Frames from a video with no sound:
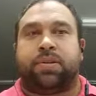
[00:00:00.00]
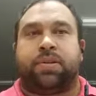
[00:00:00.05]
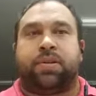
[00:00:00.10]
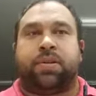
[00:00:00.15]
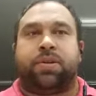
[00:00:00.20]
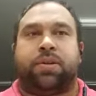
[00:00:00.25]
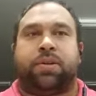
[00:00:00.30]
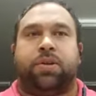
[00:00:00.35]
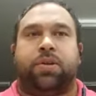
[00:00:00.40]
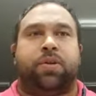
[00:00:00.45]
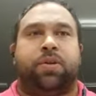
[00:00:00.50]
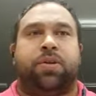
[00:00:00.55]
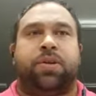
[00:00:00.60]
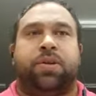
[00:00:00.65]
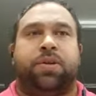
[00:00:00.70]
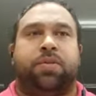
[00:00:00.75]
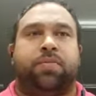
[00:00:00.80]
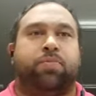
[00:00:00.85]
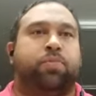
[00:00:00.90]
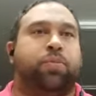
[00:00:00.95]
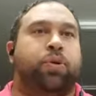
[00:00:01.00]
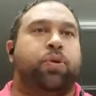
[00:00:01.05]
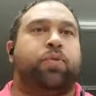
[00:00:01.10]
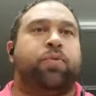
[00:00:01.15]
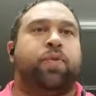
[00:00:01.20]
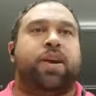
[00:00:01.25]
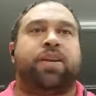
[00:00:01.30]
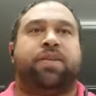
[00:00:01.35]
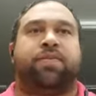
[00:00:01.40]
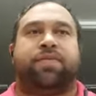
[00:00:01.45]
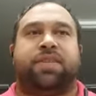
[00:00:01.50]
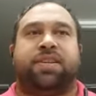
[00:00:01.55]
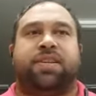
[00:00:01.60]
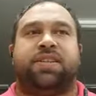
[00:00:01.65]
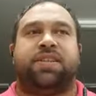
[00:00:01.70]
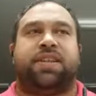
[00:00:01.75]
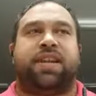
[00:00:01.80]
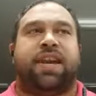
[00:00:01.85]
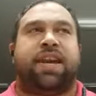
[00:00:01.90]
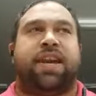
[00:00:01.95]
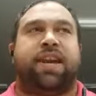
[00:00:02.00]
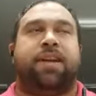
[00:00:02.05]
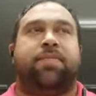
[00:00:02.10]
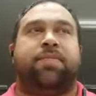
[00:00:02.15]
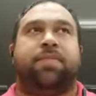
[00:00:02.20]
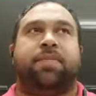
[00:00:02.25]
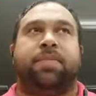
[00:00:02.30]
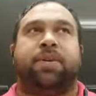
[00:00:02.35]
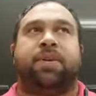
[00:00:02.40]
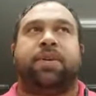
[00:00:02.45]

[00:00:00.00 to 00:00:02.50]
You're the ball runner for this game,